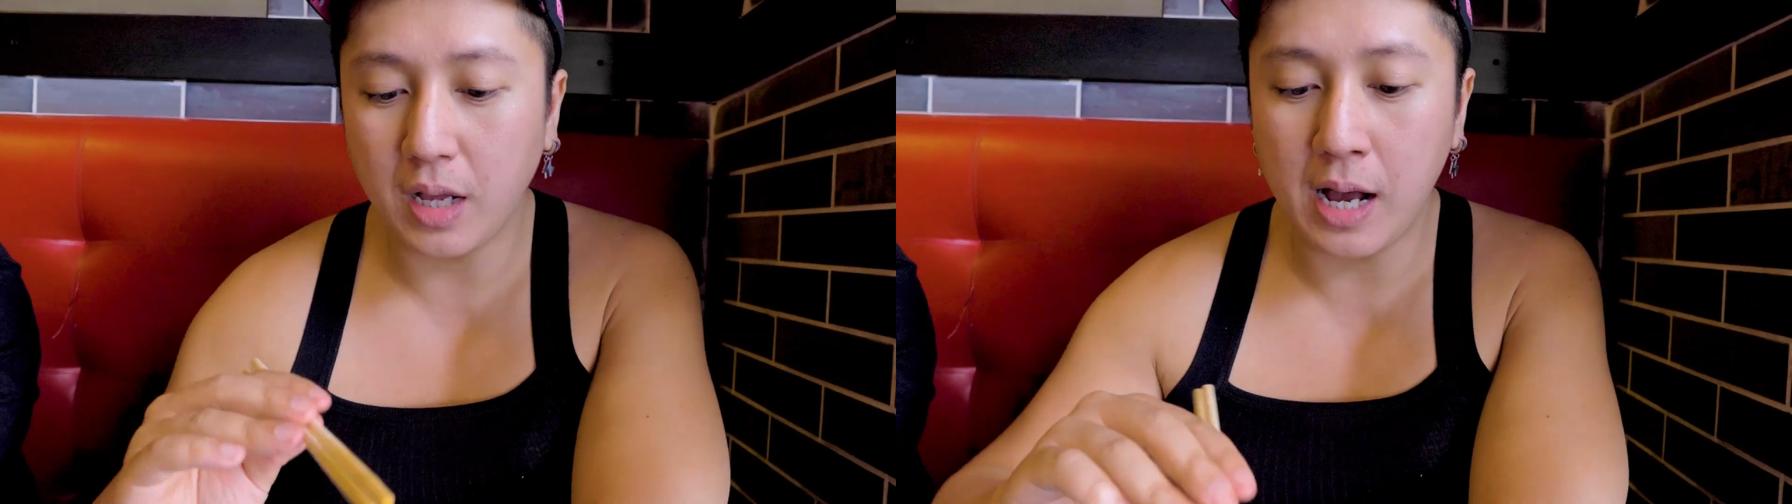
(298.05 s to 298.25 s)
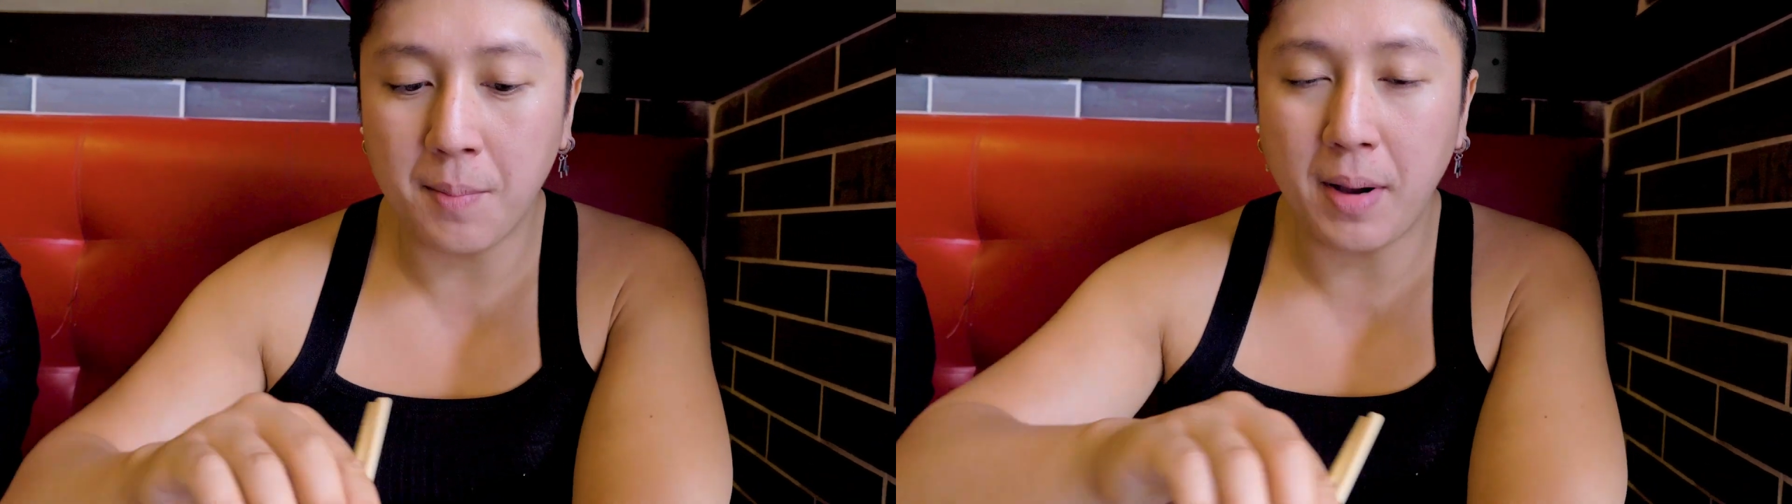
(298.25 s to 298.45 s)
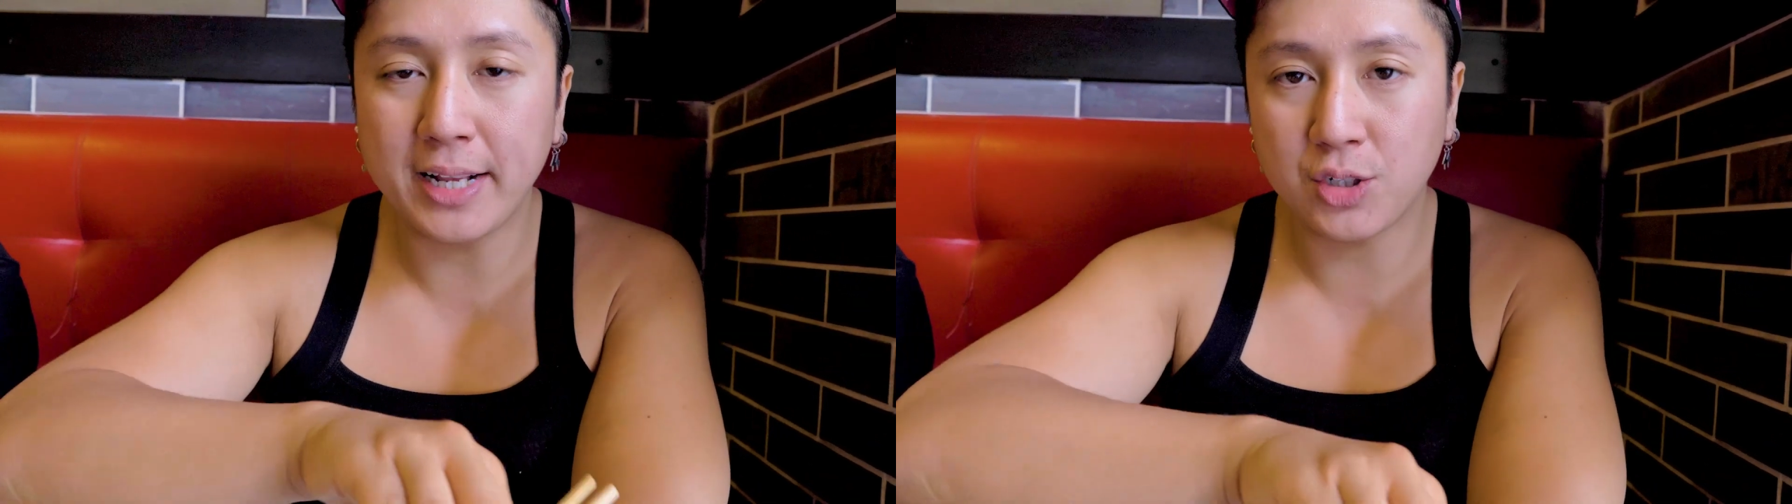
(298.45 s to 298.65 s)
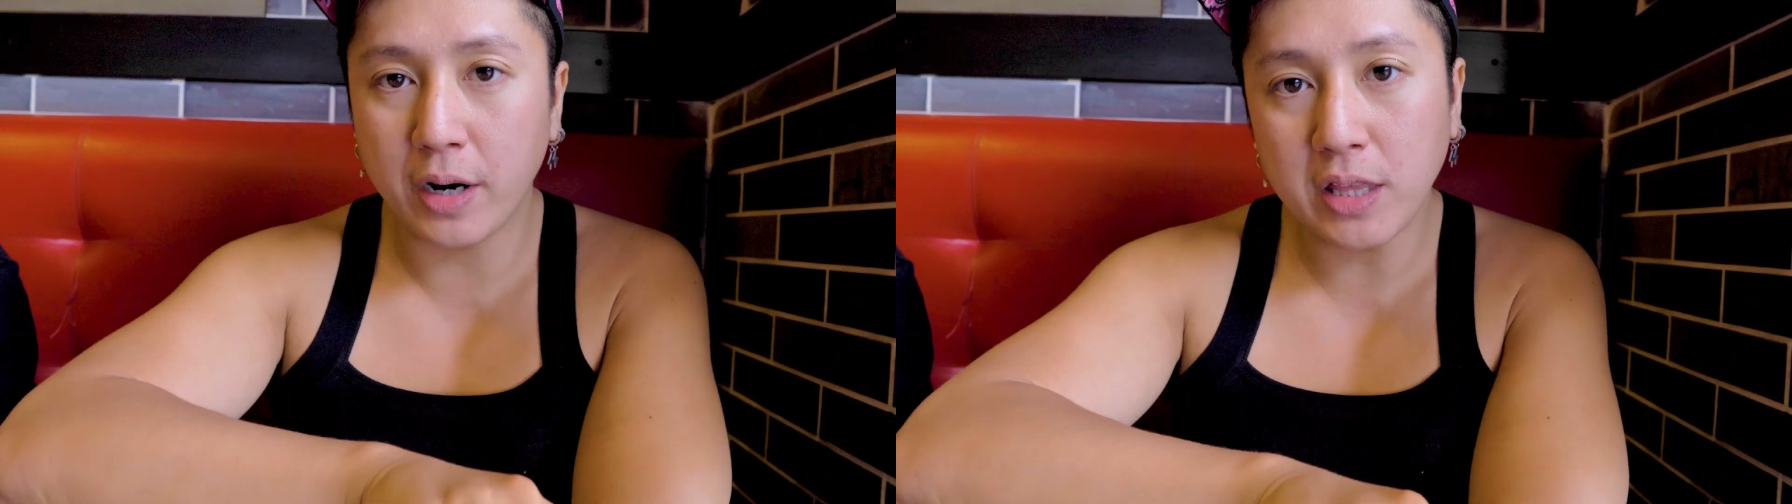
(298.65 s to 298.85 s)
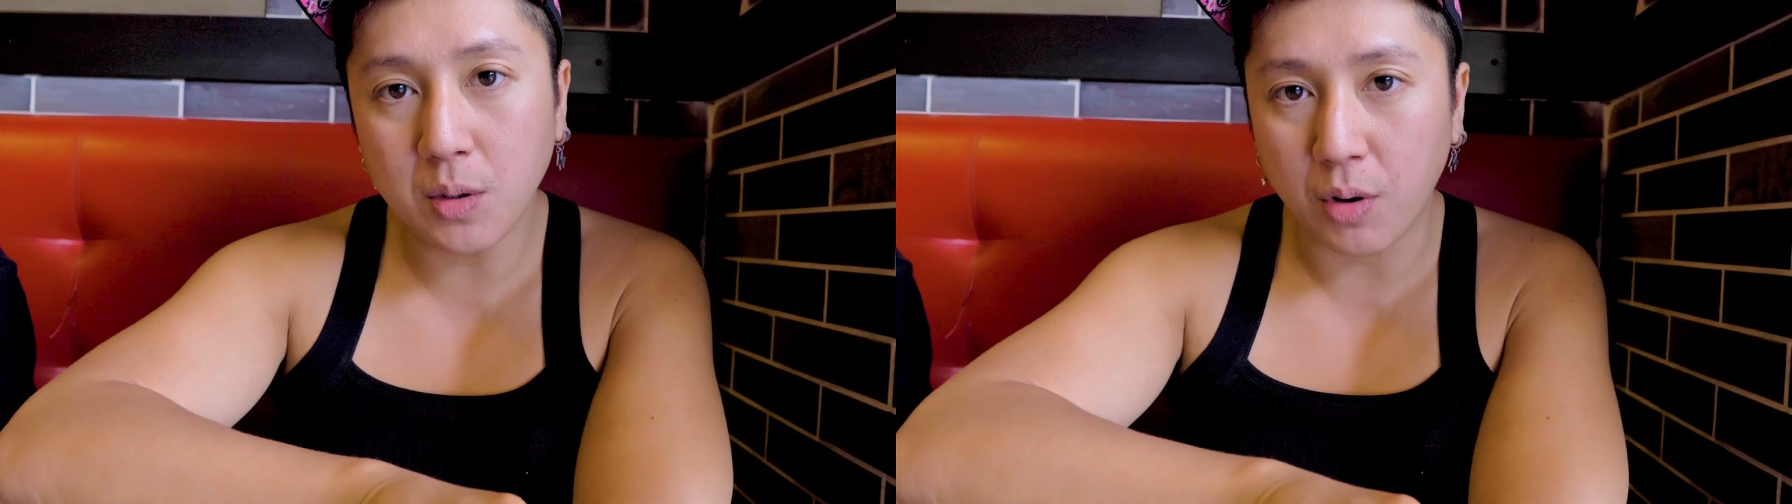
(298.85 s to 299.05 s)
I
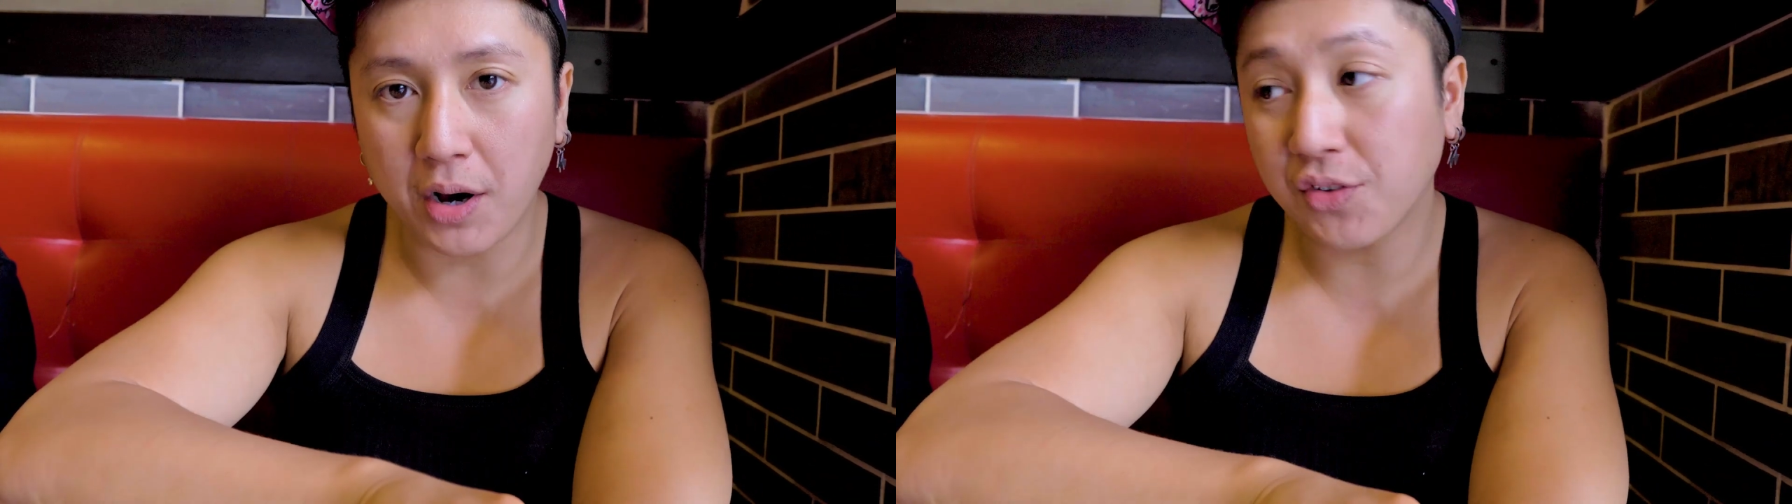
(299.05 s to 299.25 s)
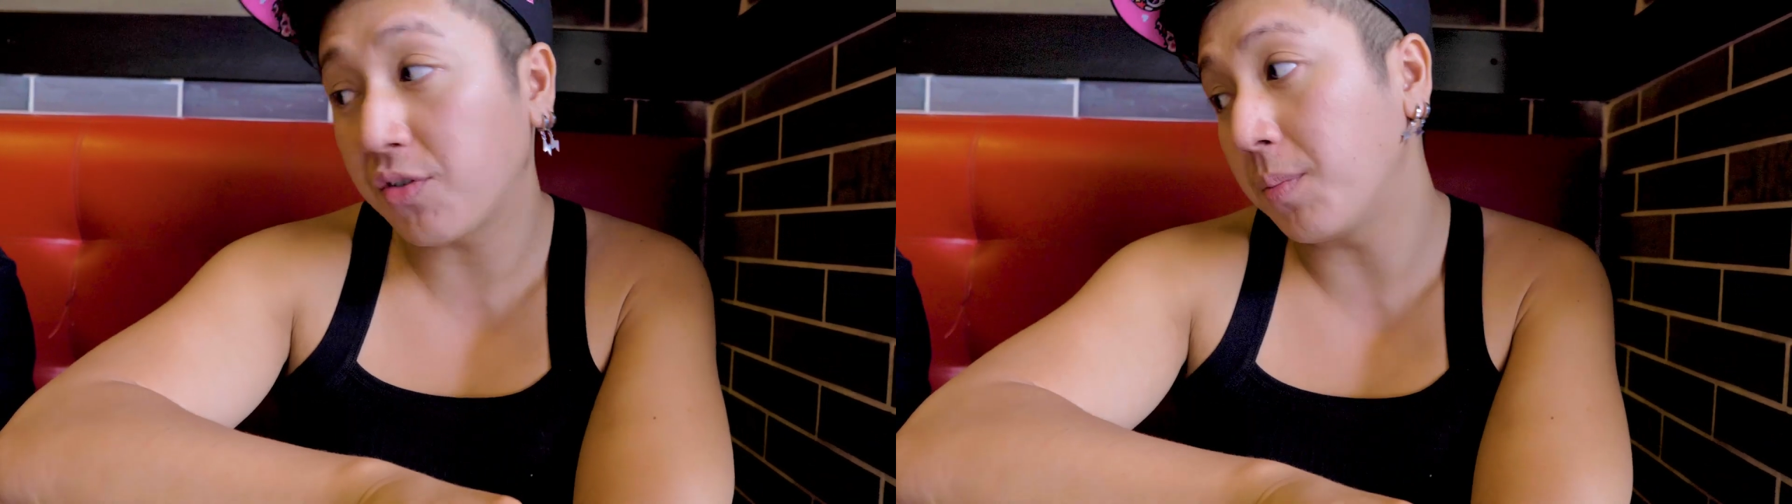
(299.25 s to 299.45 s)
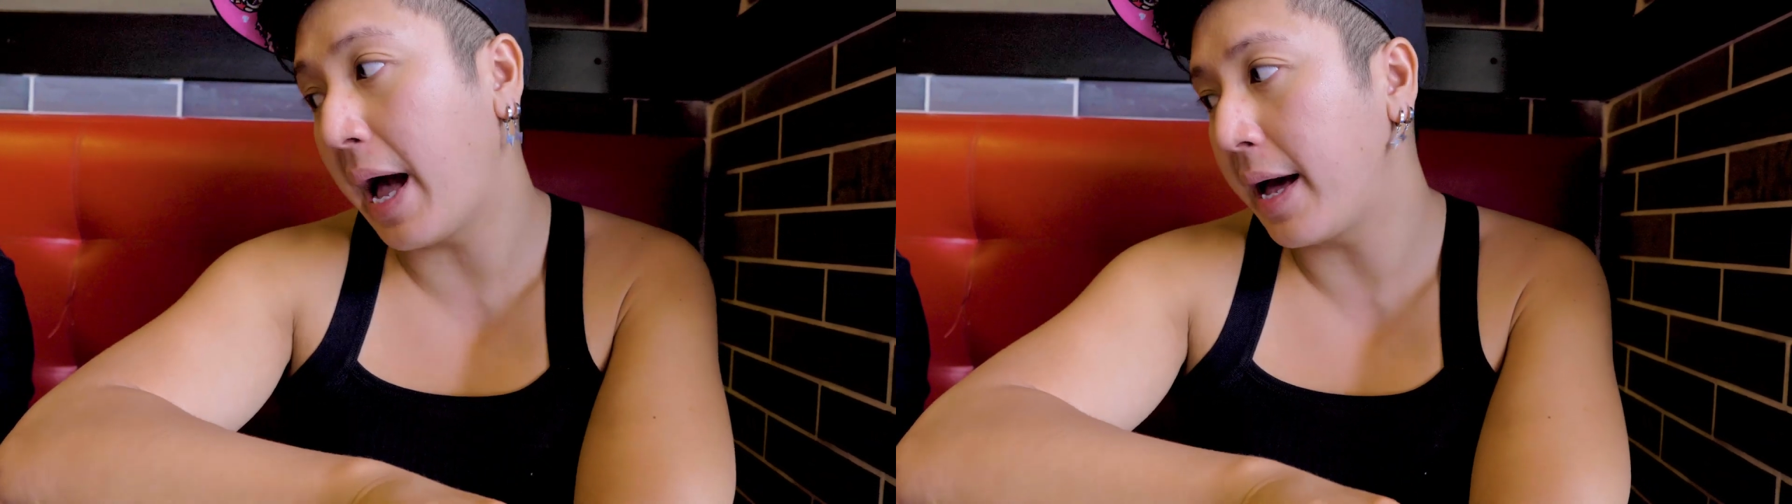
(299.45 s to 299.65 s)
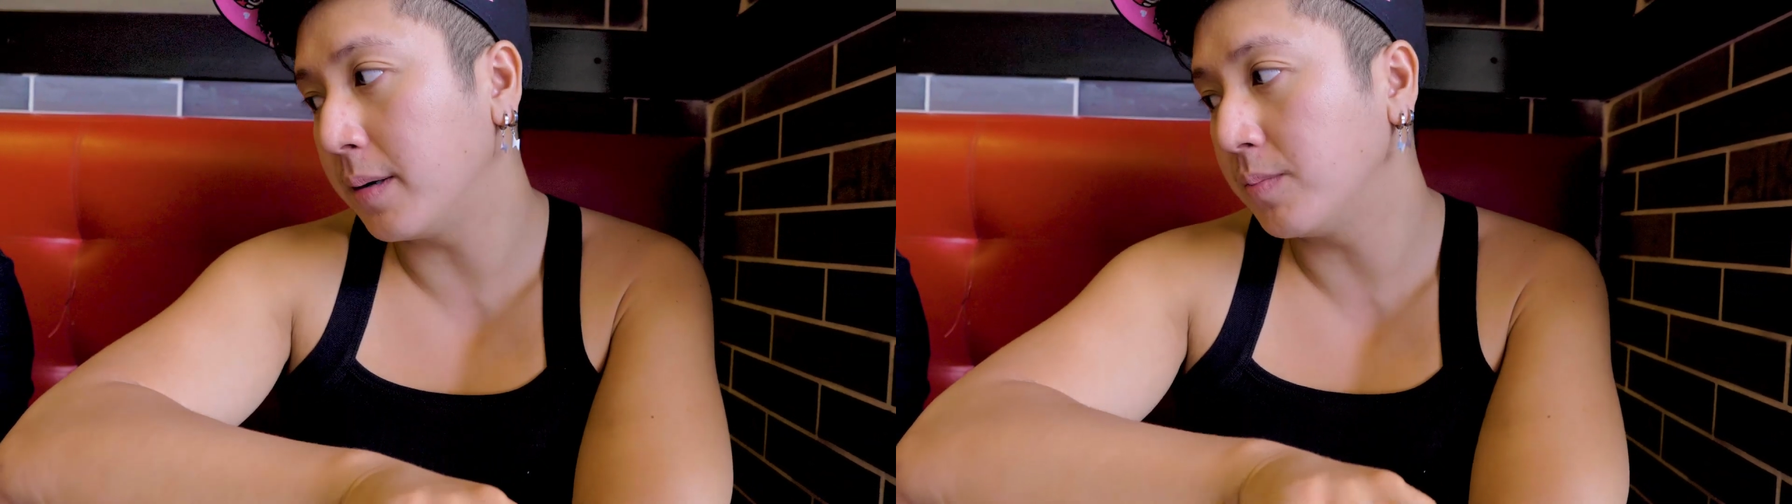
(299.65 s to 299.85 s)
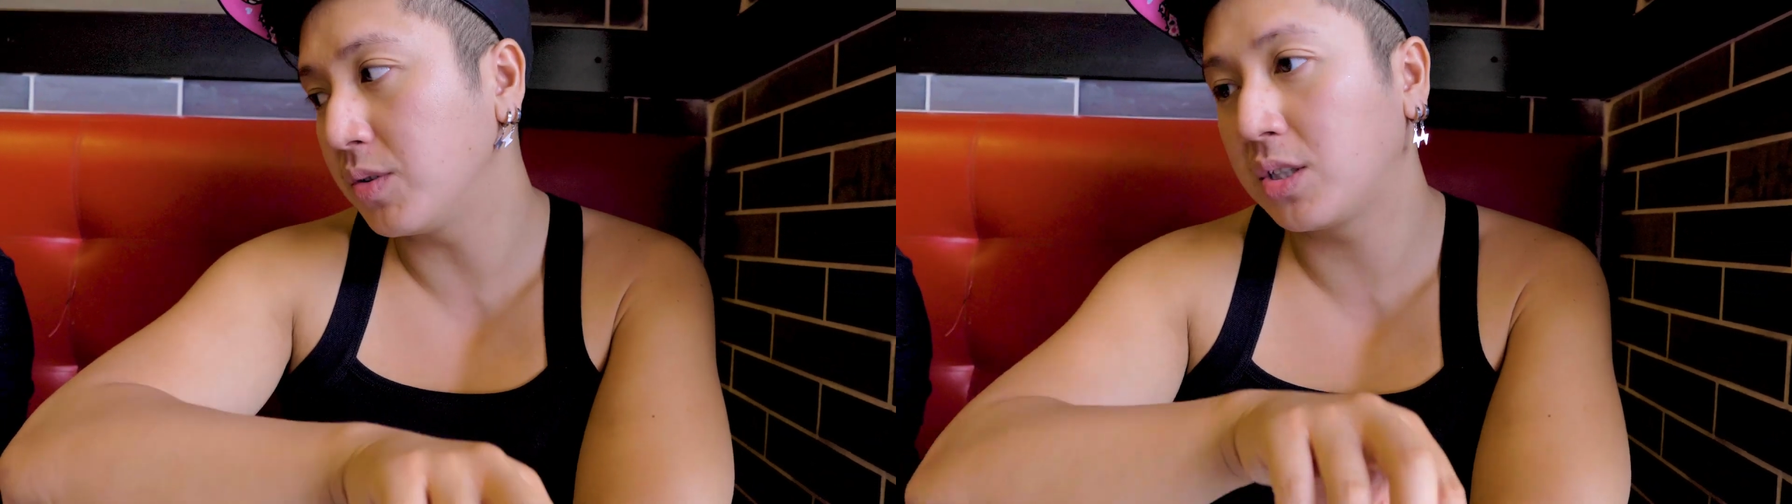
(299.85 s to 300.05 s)
tried the broth from
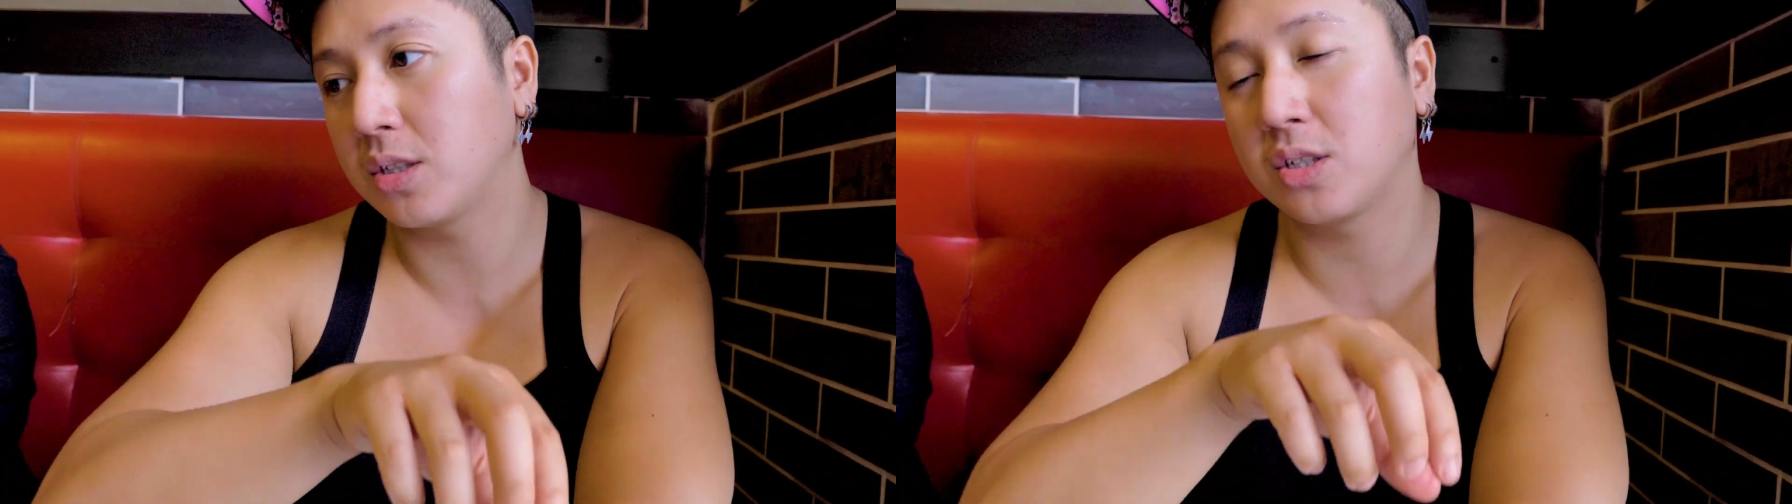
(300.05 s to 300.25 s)
Adam's